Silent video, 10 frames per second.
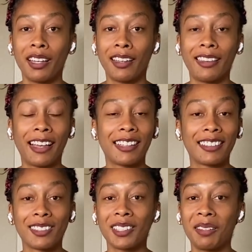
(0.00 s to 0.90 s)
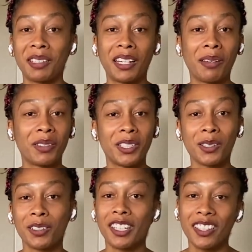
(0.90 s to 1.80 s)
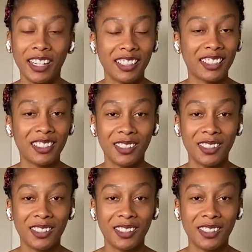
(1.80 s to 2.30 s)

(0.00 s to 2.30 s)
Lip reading: That's something I'm sure you had to do